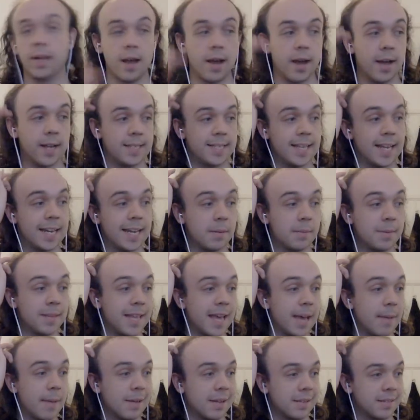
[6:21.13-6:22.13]
sending me
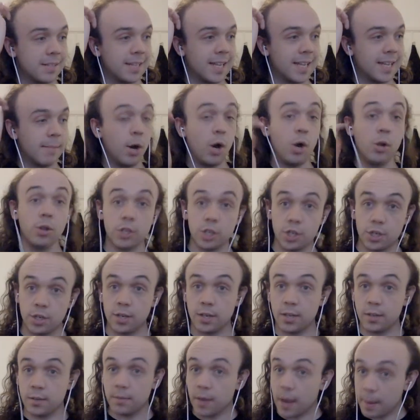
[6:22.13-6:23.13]
their mausoleum.
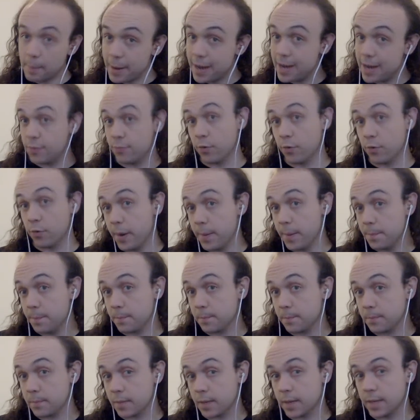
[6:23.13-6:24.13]
I paid for it.
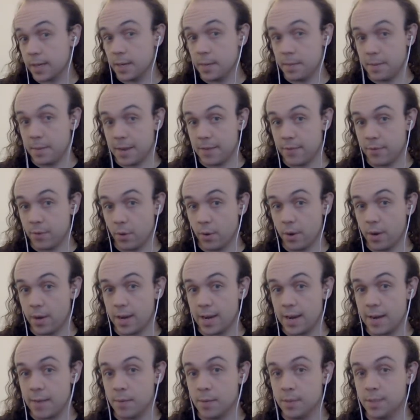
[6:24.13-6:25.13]
I did pay for it.
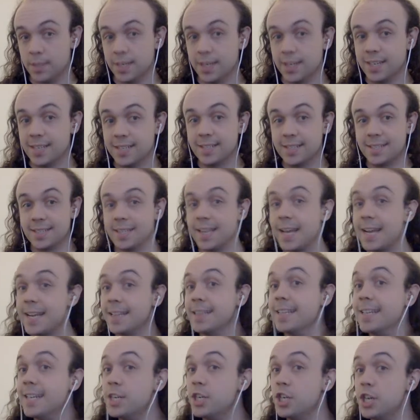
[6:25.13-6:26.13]
It was
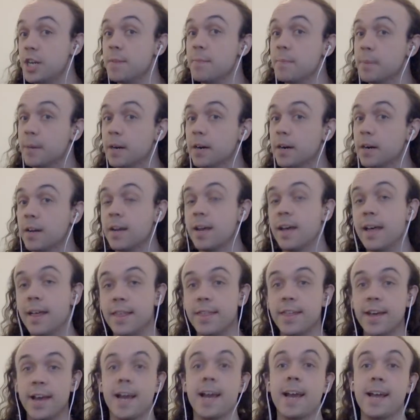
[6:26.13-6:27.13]
slightly cheaper
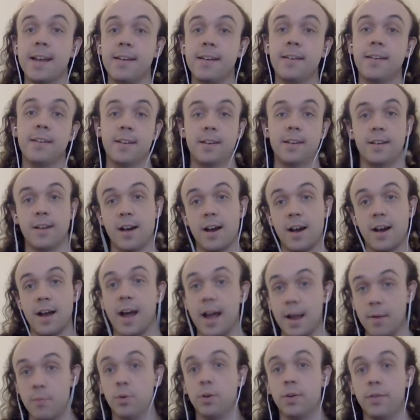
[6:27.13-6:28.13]
than
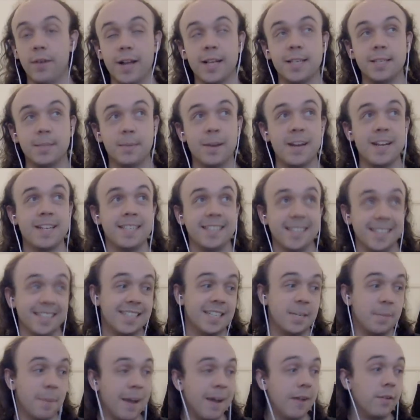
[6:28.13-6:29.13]
I would have had to pay
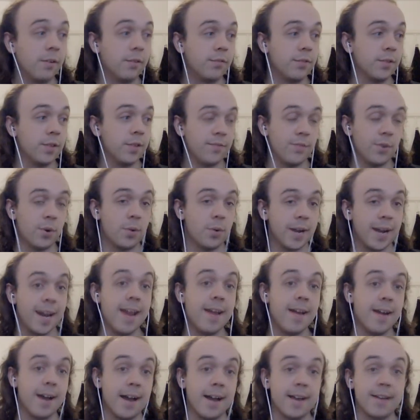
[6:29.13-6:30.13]
£60 for the full
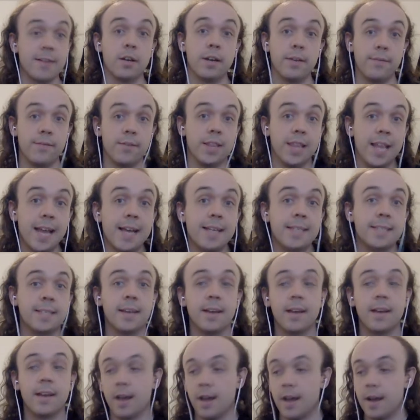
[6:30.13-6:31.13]
kit. I got it for less.
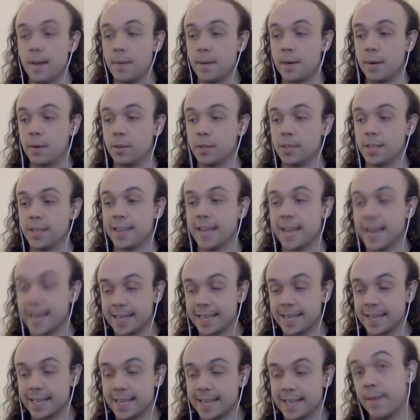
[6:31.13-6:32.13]
But I want to
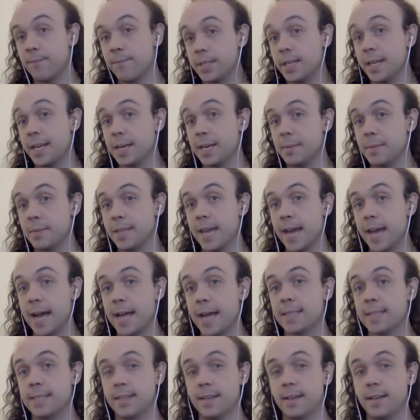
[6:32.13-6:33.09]
thank them for sending me that.